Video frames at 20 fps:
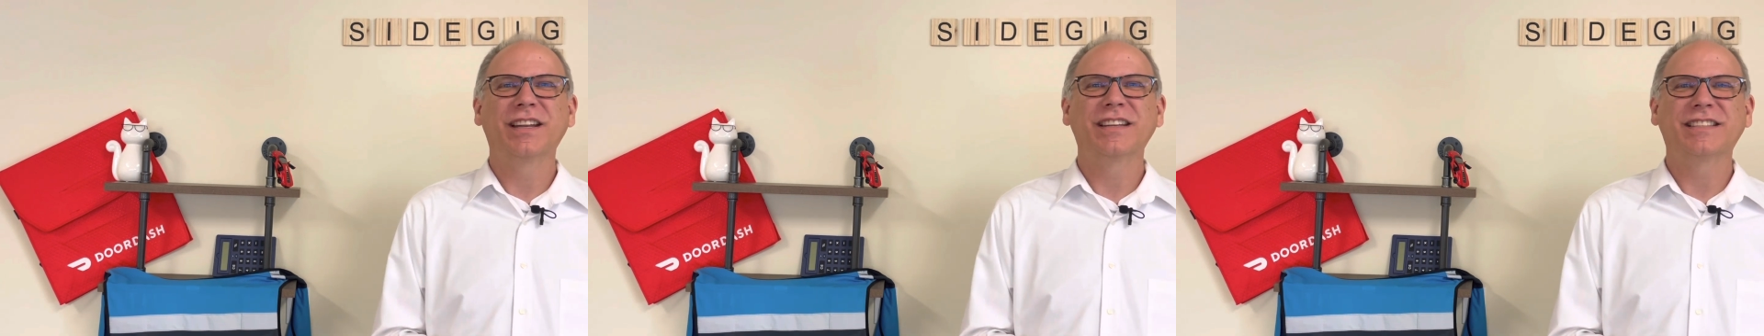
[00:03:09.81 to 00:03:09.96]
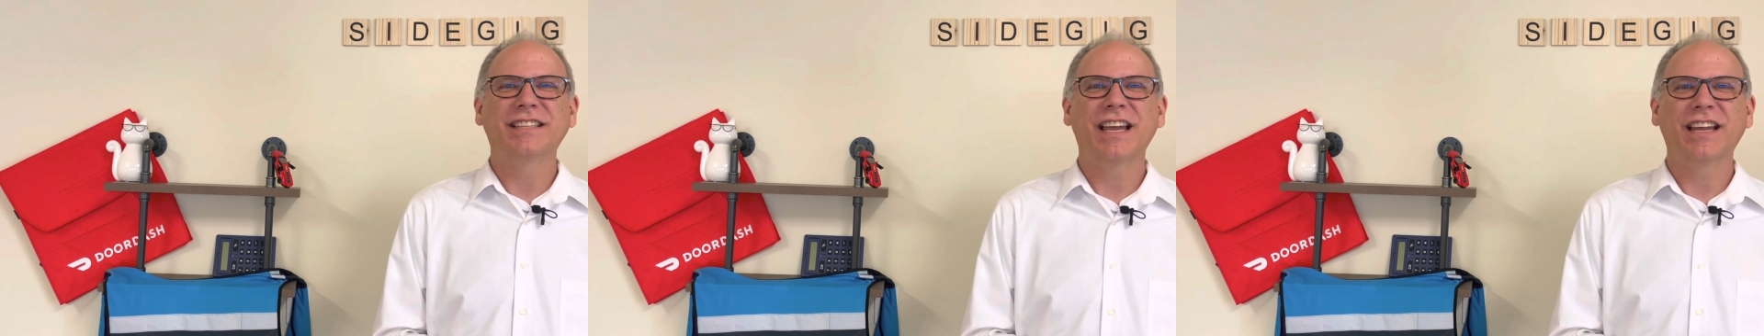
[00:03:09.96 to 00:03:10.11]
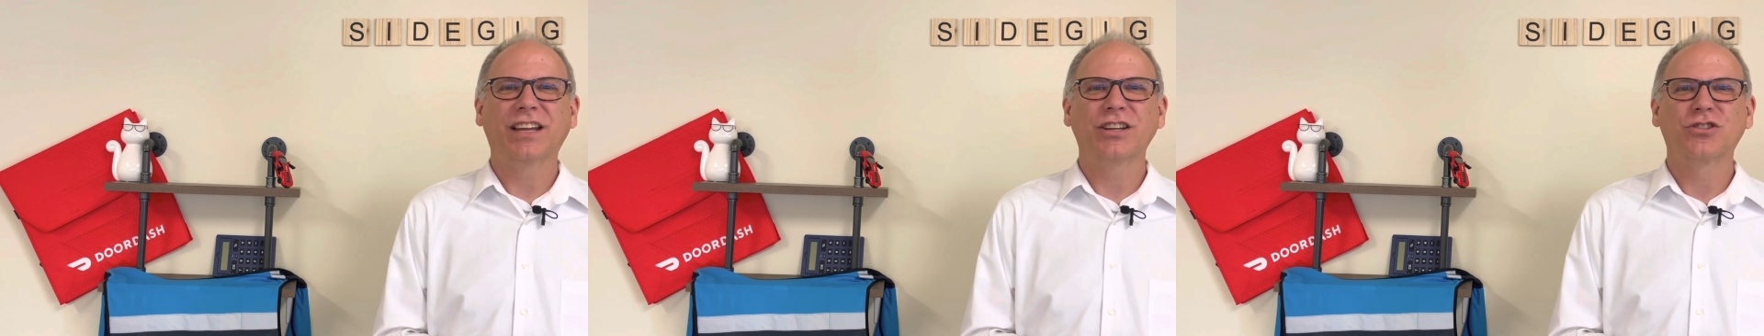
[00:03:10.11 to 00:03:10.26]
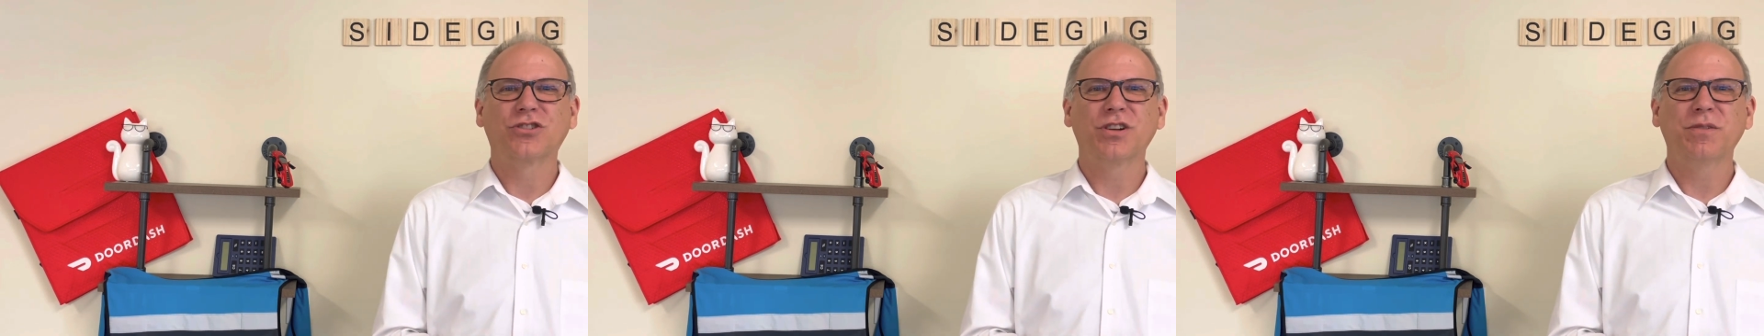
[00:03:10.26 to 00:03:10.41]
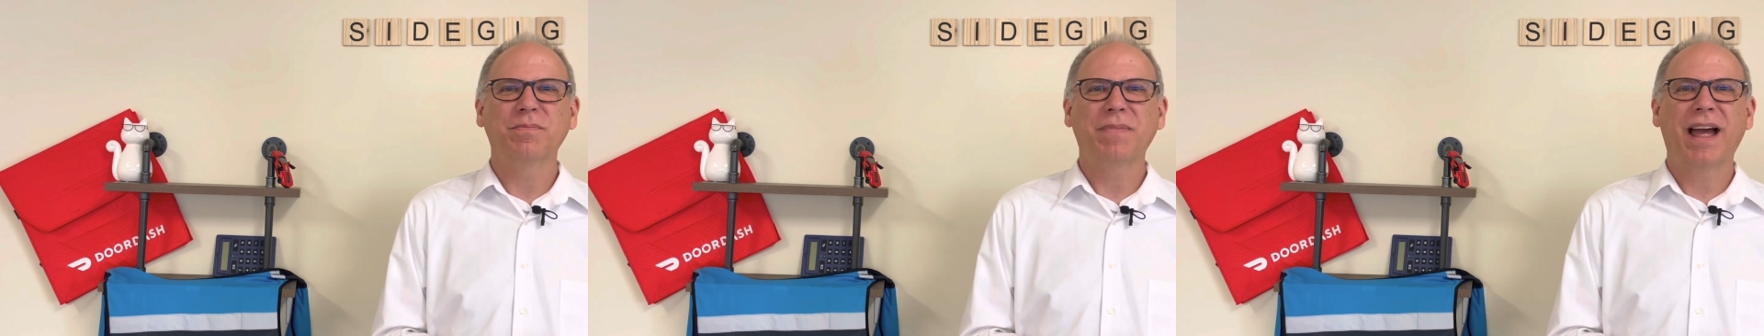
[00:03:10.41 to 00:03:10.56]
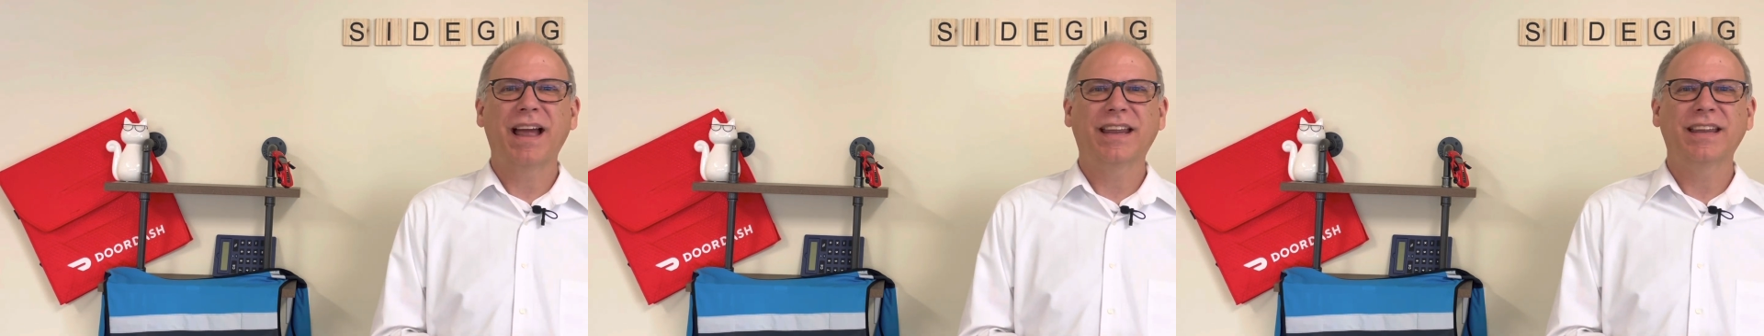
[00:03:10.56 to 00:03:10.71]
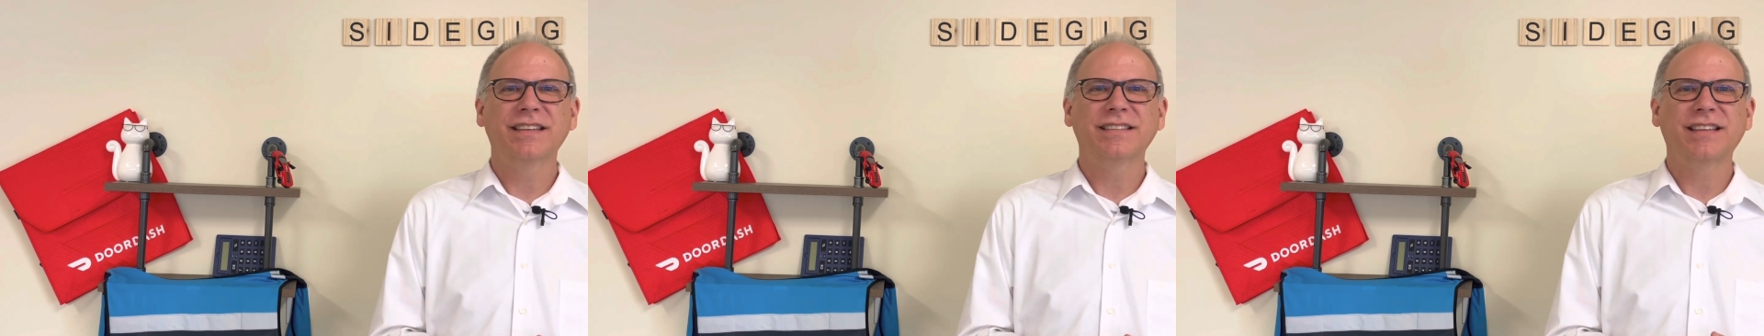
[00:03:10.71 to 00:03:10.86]
to take a trip
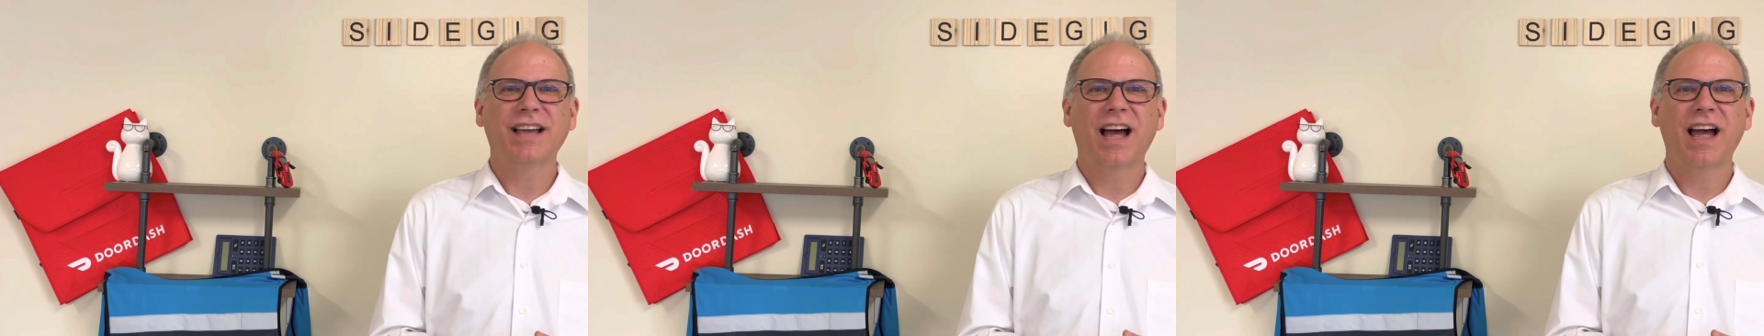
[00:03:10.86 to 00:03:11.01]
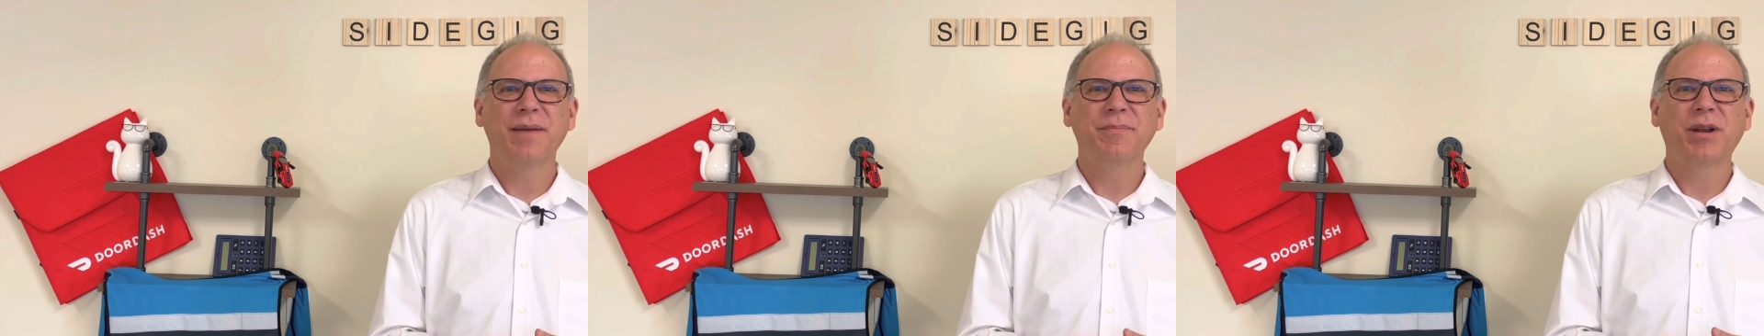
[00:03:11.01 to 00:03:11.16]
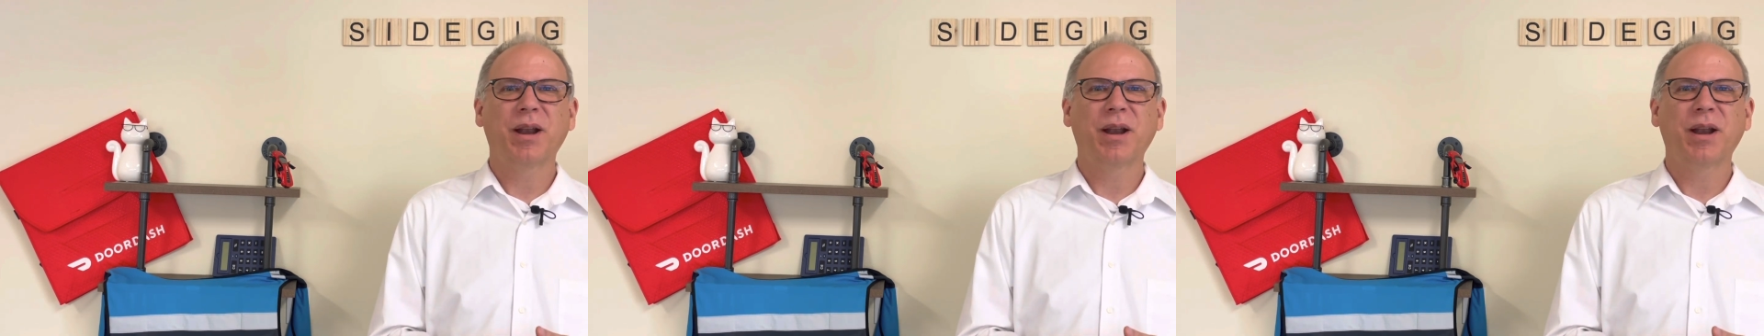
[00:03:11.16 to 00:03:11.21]
back in time,